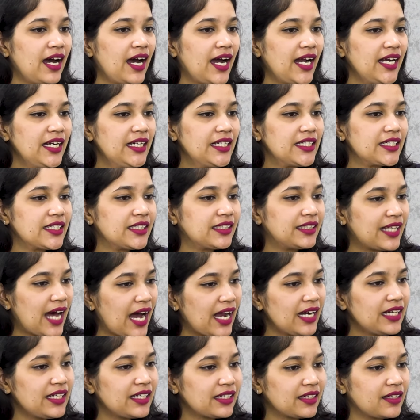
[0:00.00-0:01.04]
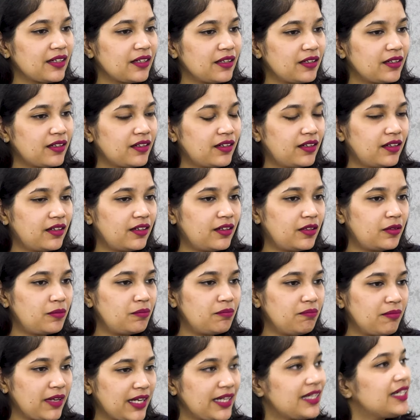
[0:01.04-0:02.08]
And that
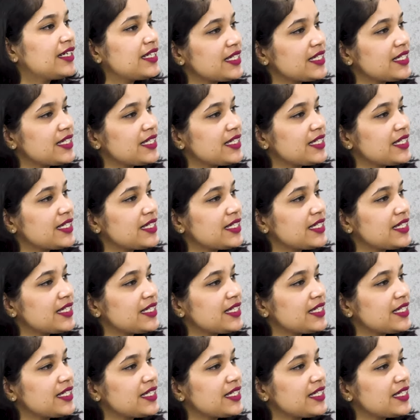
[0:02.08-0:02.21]
made